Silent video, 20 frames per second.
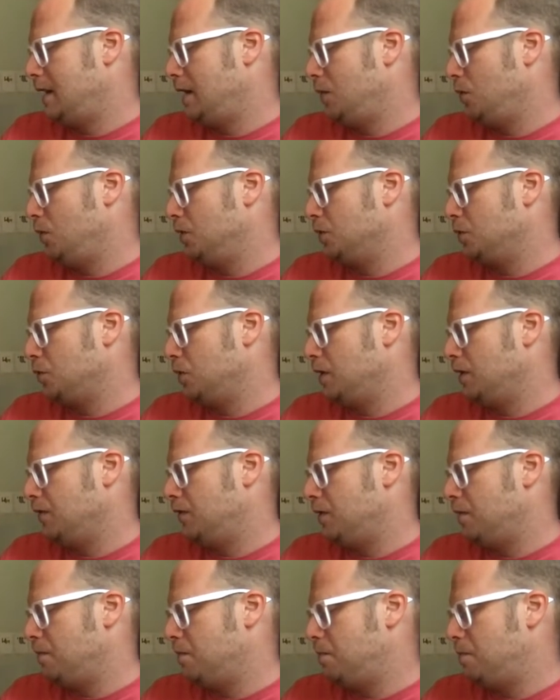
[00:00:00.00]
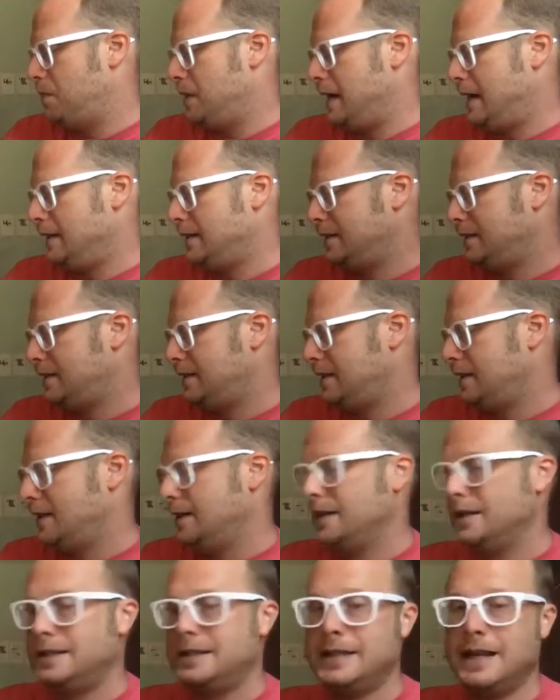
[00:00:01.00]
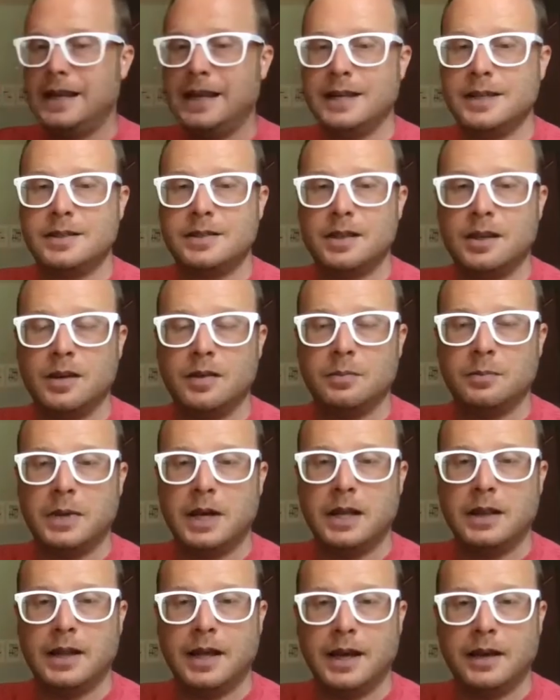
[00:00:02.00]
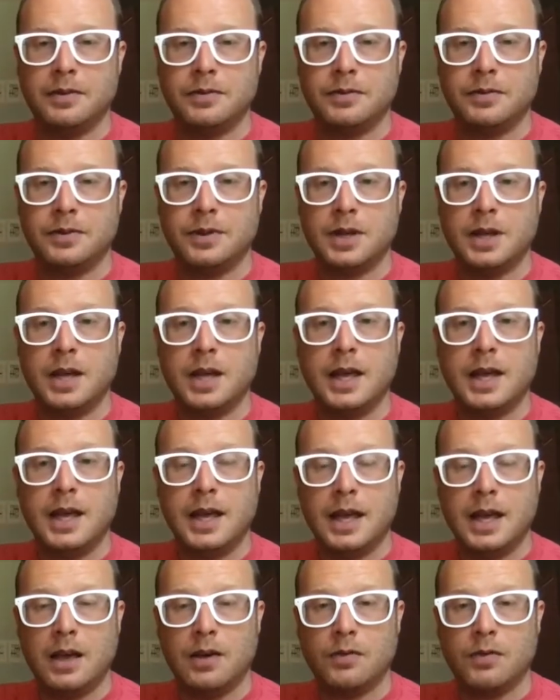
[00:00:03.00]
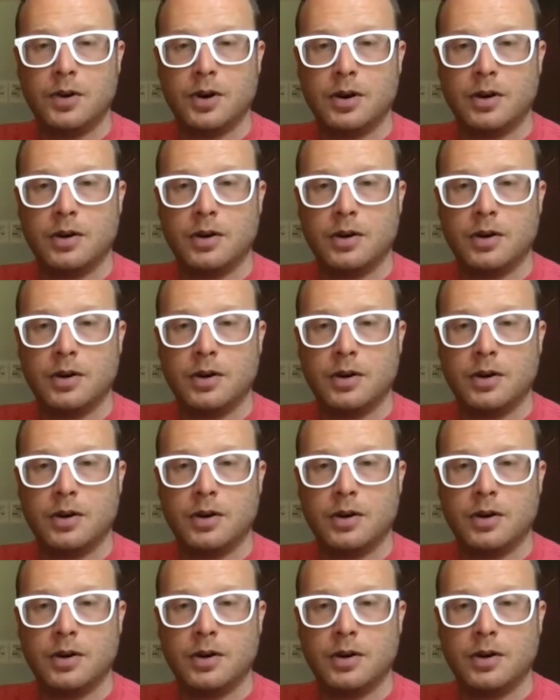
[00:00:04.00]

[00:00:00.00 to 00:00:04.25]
was one of the best days of my life ever.